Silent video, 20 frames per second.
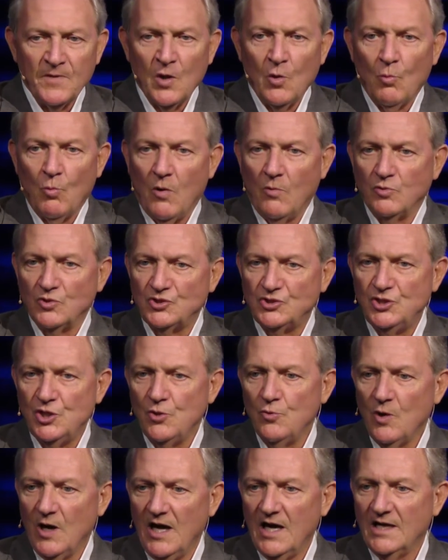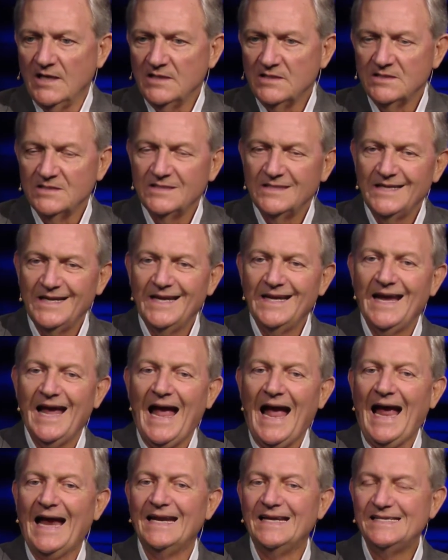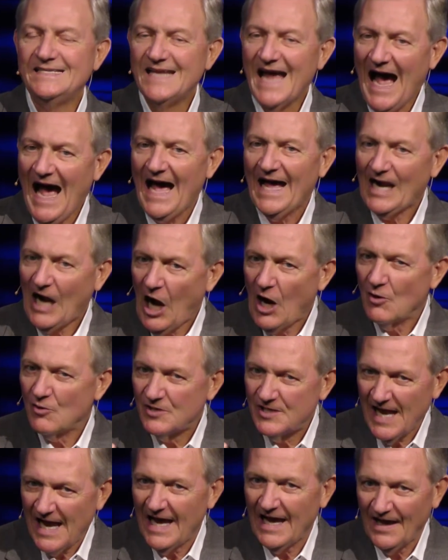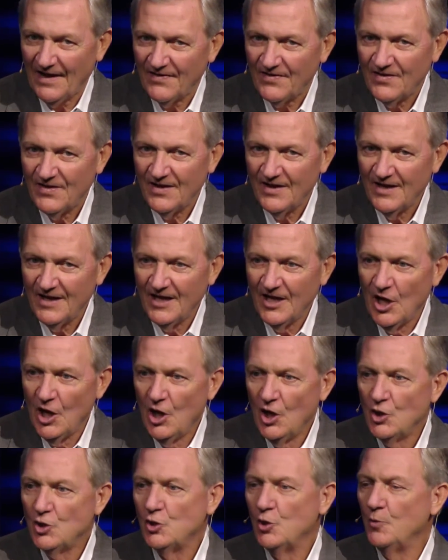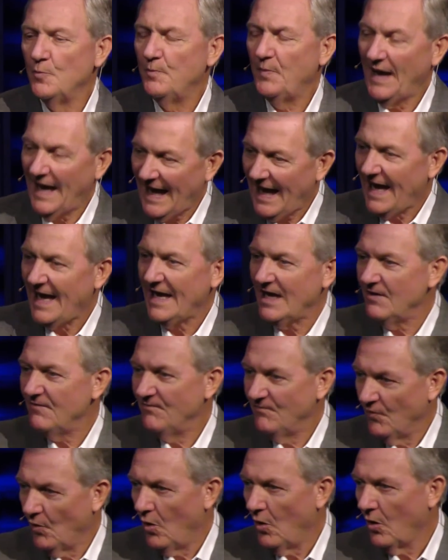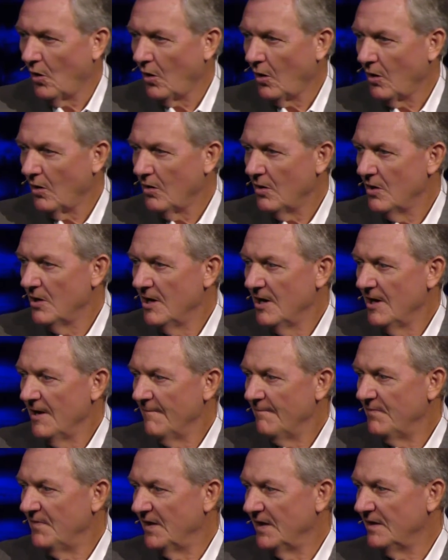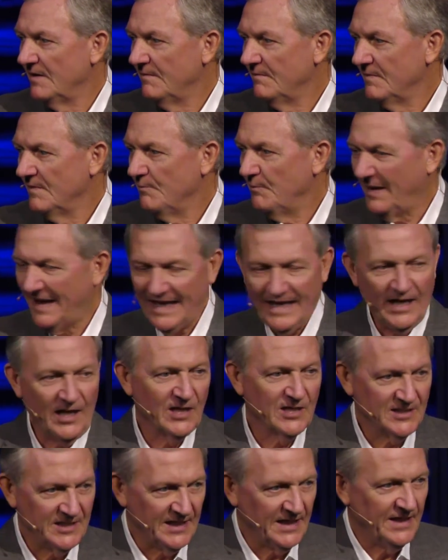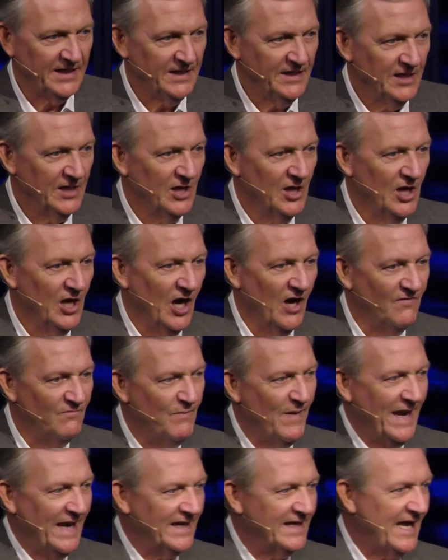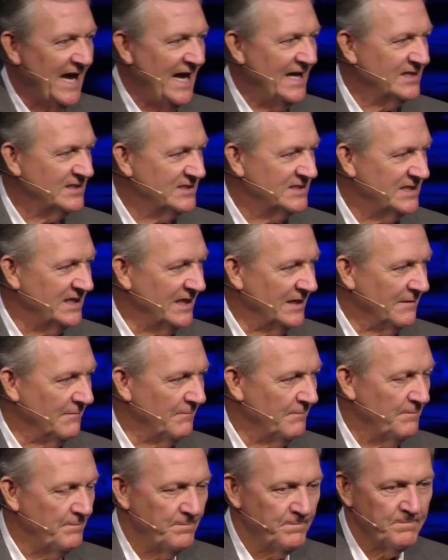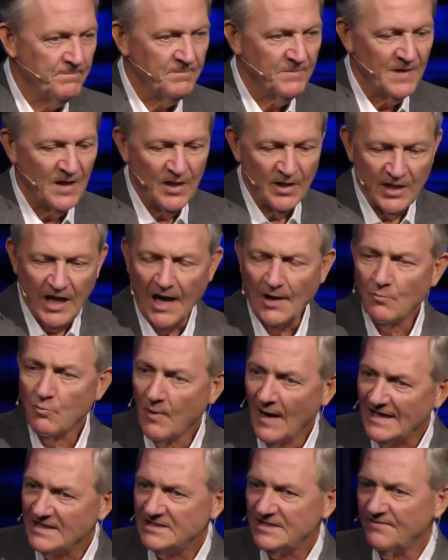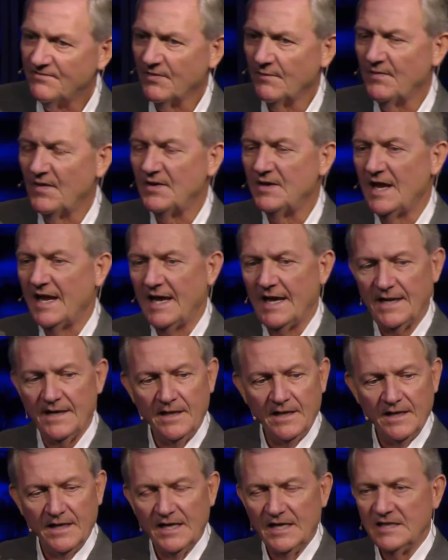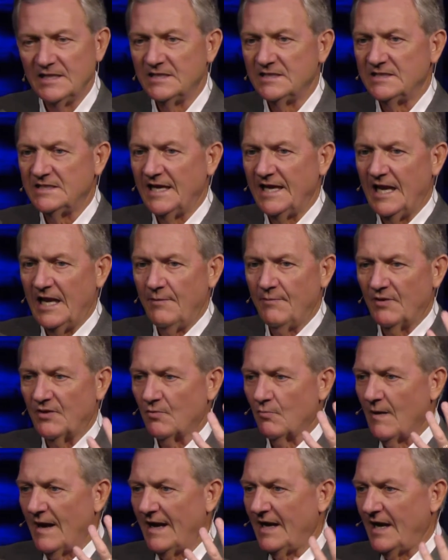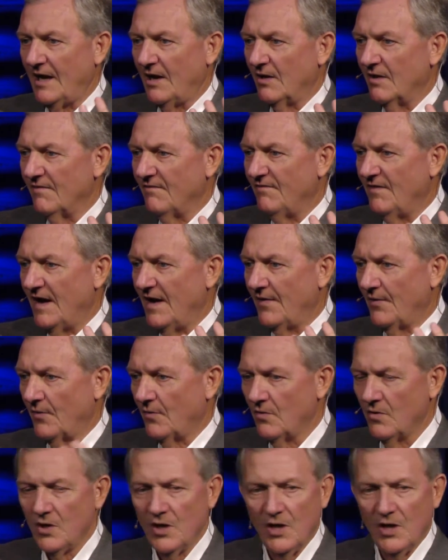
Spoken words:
what was due us, and died our death to pay for the penalty of mankind's sin. God raised Him from the dead, seated Him at the right hand of the Father,